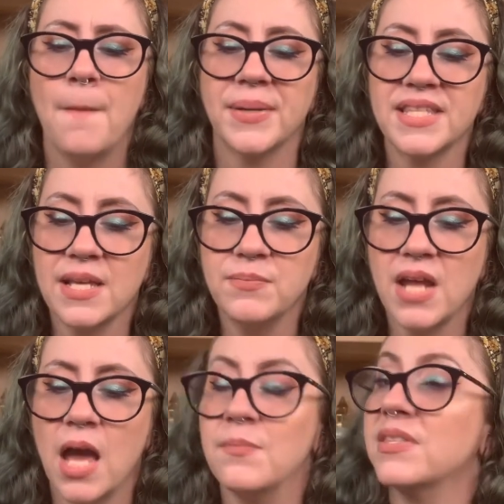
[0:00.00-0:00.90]
but
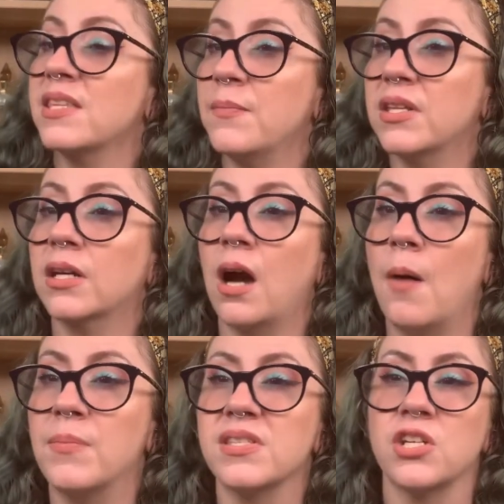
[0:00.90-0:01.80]
sometimes some of the
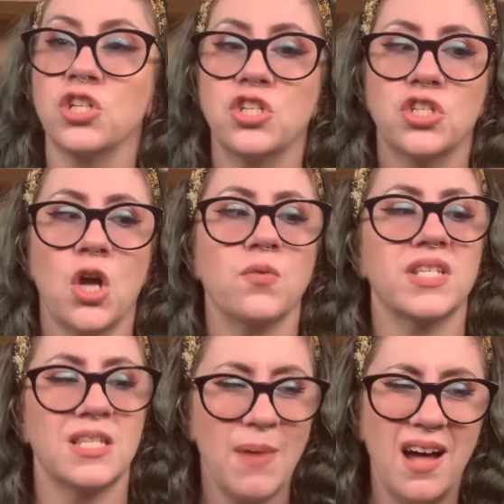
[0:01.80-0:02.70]
compositions don't
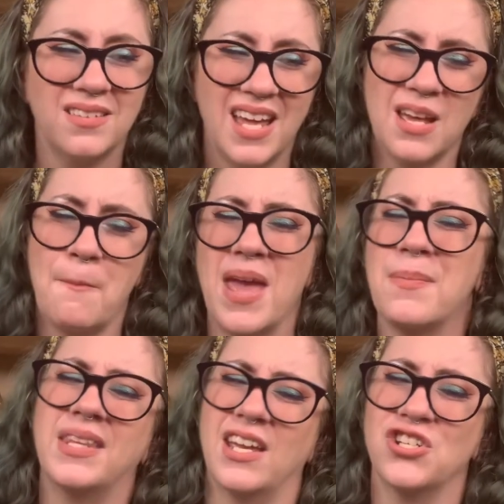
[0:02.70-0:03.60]
smell like
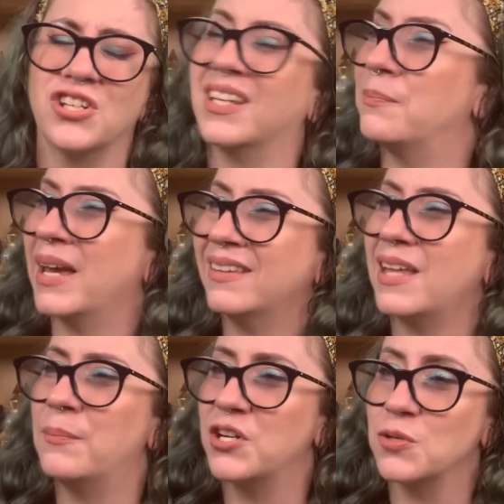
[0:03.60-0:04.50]
maybe they should command
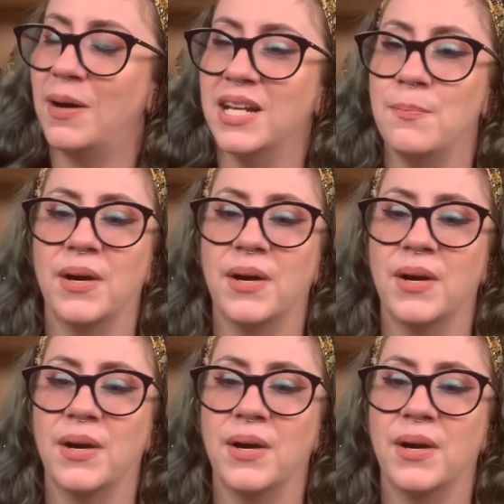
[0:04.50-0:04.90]
that much money,